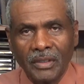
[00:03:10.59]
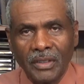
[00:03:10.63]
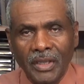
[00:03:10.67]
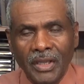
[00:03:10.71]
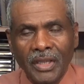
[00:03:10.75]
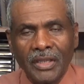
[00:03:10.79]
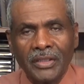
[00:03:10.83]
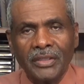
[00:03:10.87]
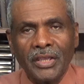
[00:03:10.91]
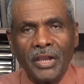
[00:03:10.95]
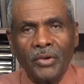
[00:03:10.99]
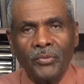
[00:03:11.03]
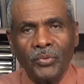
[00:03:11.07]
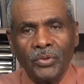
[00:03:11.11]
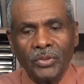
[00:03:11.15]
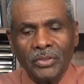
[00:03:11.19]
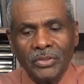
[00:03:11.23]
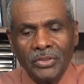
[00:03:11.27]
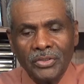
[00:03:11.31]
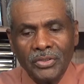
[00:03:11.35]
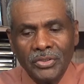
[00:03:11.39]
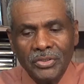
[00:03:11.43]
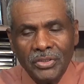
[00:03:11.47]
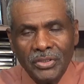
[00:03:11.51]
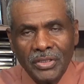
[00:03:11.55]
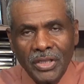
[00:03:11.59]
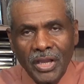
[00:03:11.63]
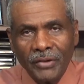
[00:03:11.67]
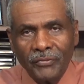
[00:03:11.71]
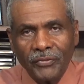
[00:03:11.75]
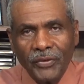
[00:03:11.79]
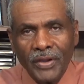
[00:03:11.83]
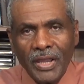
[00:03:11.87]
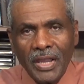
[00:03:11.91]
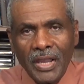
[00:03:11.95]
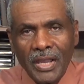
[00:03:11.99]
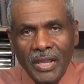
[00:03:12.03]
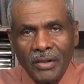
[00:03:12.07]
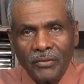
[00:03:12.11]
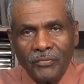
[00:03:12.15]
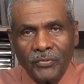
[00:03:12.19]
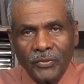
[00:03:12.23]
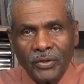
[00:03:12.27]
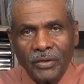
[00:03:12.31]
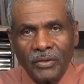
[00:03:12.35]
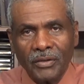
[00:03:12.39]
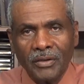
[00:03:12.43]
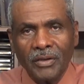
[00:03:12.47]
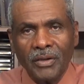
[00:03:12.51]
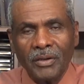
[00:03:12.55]
And there will never
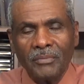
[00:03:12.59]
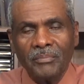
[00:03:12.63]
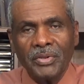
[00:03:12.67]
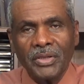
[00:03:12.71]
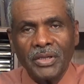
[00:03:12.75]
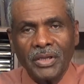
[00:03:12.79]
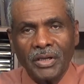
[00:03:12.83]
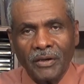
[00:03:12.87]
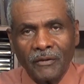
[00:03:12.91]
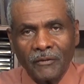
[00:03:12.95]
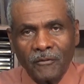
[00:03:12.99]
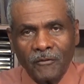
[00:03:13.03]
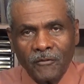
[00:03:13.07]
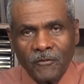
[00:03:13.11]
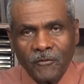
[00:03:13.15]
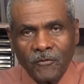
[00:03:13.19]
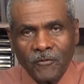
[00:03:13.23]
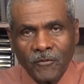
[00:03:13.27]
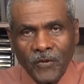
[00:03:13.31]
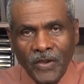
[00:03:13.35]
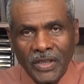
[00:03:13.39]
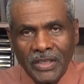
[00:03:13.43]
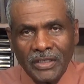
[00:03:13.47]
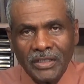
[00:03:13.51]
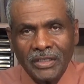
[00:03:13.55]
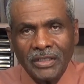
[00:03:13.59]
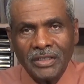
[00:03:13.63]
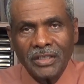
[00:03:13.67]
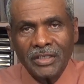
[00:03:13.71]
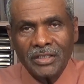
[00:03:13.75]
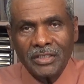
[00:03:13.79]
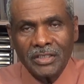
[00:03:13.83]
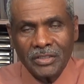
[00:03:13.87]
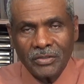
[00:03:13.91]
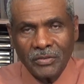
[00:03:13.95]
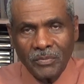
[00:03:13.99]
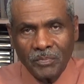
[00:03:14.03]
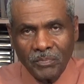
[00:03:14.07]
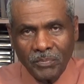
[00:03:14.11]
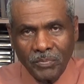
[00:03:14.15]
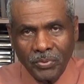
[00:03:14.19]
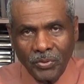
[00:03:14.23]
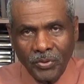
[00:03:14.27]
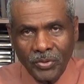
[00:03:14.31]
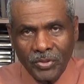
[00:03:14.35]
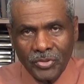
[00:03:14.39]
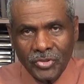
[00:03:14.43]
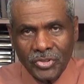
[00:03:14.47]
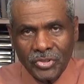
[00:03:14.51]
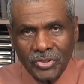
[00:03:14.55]
ever be a faithless
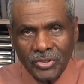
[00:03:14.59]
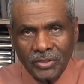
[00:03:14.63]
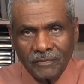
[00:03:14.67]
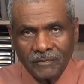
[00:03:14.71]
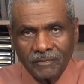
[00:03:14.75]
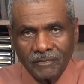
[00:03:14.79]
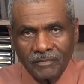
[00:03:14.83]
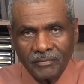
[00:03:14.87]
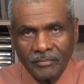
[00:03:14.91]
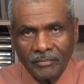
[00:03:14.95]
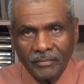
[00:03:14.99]
person